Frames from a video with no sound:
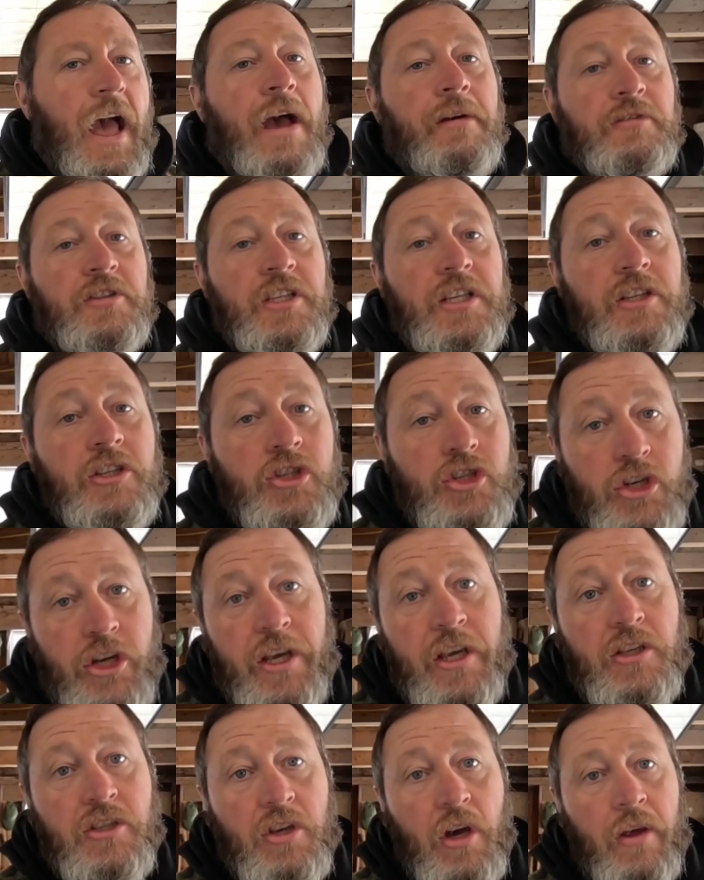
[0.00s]
have seen
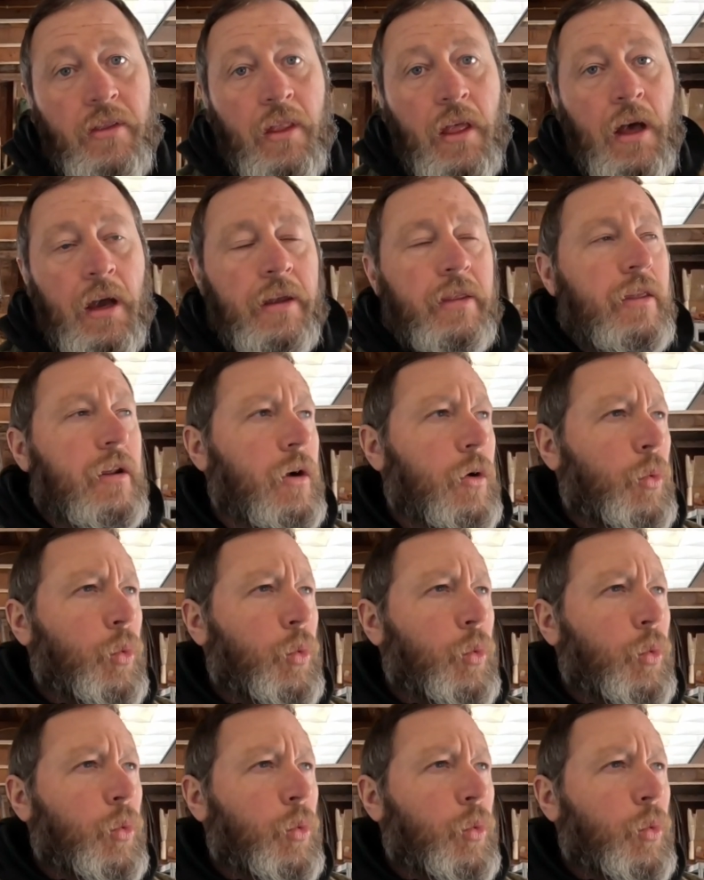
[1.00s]
jigs online that are